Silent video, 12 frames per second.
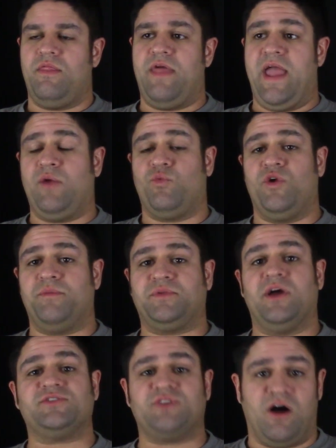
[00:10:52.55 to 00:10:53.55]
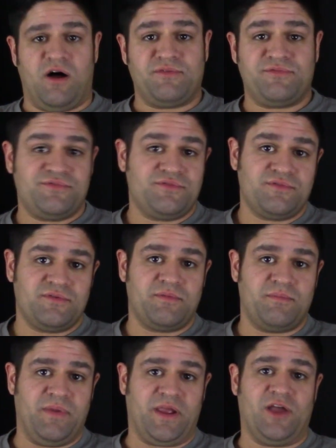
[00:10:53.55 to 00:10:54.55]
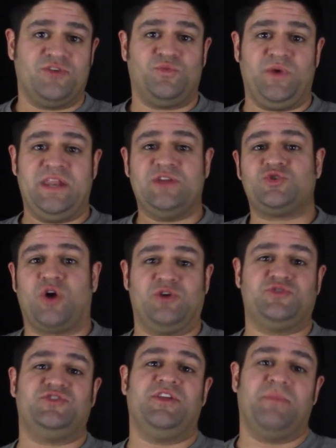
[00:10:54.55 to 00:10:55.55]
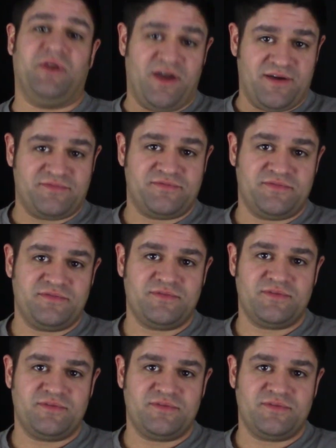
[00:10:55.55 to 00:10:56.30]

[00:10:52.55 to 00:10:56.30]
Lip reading: they ripped us off because we didn't charge them enough.